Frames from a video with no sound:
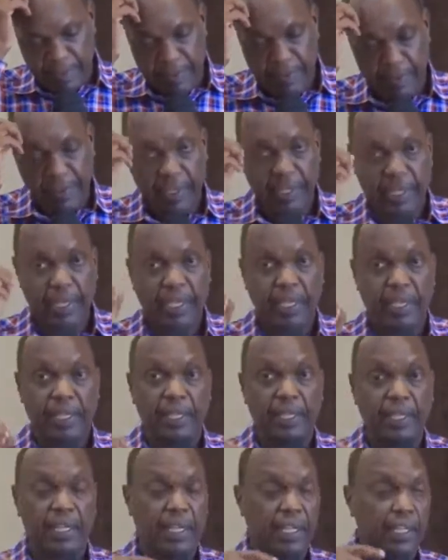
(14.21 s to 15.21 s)

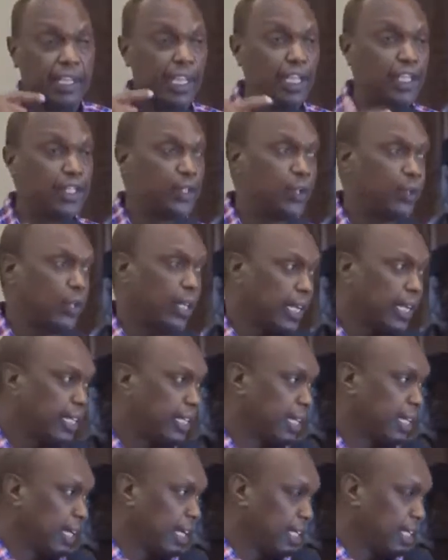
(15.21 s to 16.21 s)
The issue
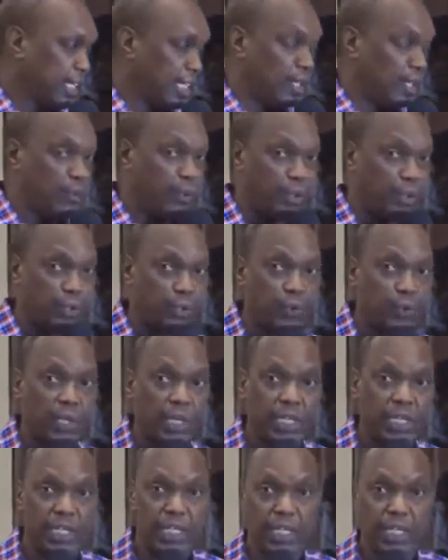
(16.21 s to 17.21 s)
that I think we
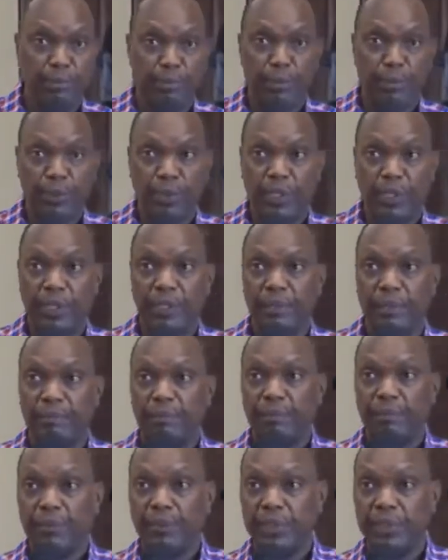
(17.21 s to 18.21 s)
also agreed upon,
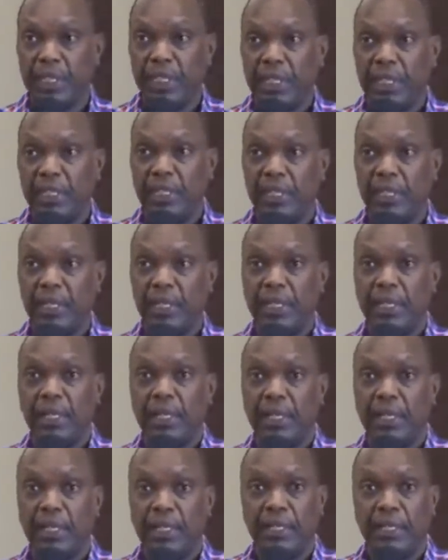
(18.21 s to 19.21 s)
which
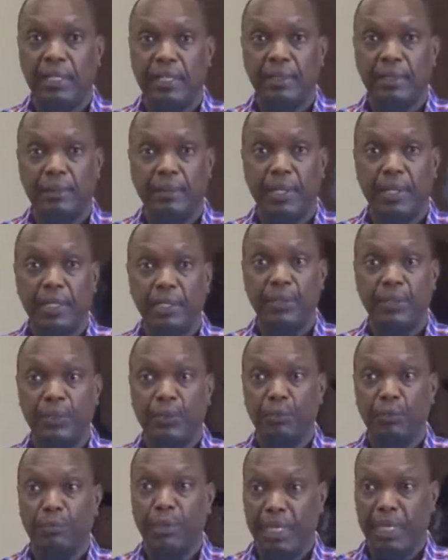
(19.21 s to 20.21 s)
I want
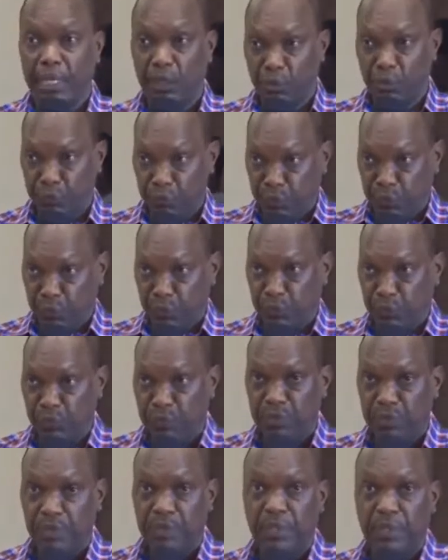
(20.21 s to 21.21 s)
to beg of you,
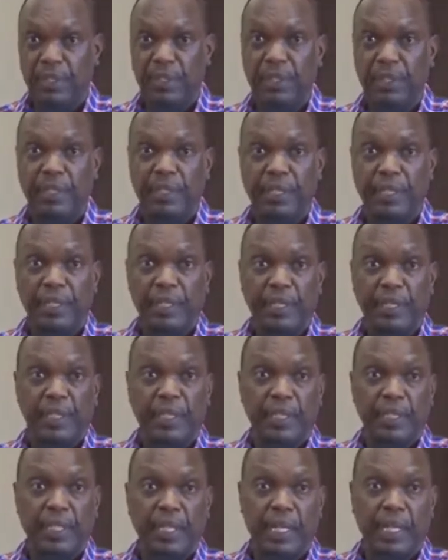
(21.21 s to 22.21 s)

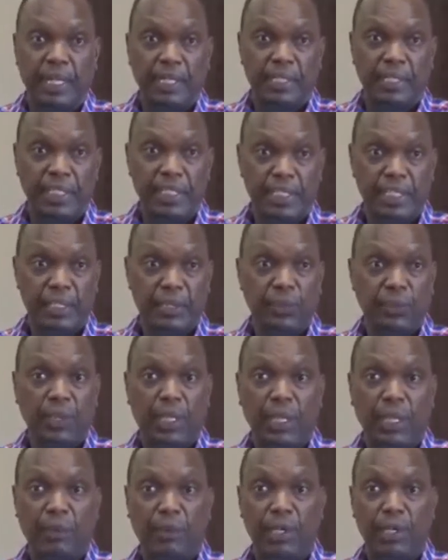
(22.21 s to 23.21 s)
and since you
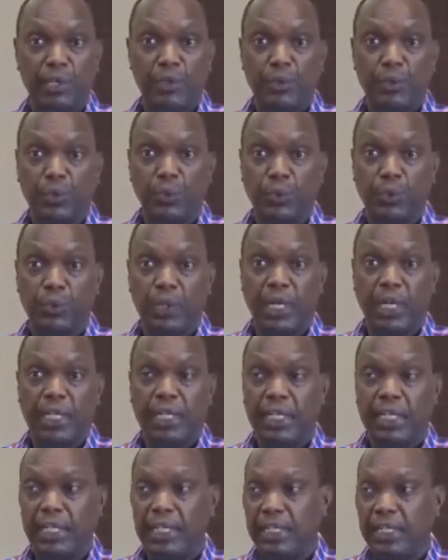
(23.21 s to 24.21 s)
are the ones who
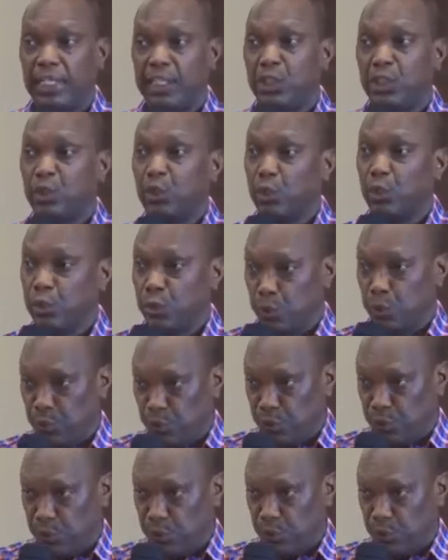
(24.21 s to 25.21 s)
attend these talk
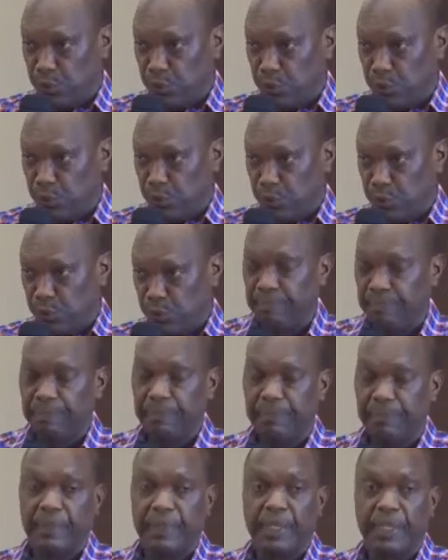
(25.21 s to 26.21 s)
shows,
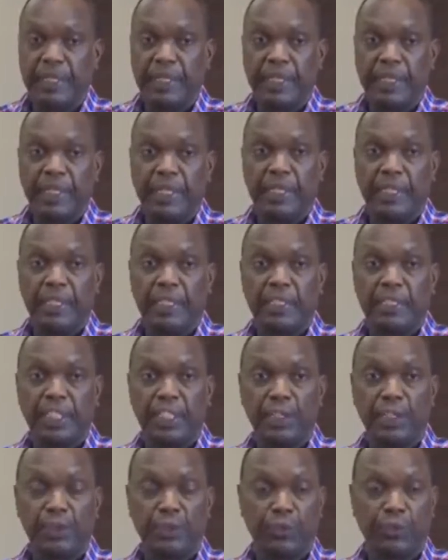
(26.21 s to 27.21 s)
is the
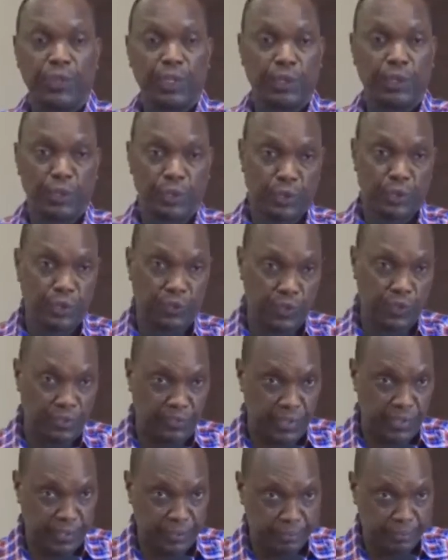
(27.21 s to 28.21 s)
issue of the cost of
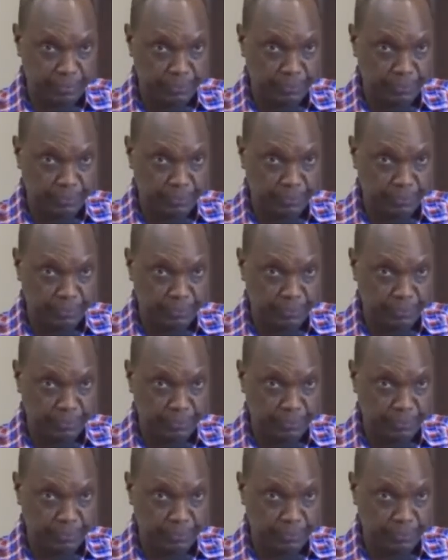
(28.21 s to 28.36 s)
living.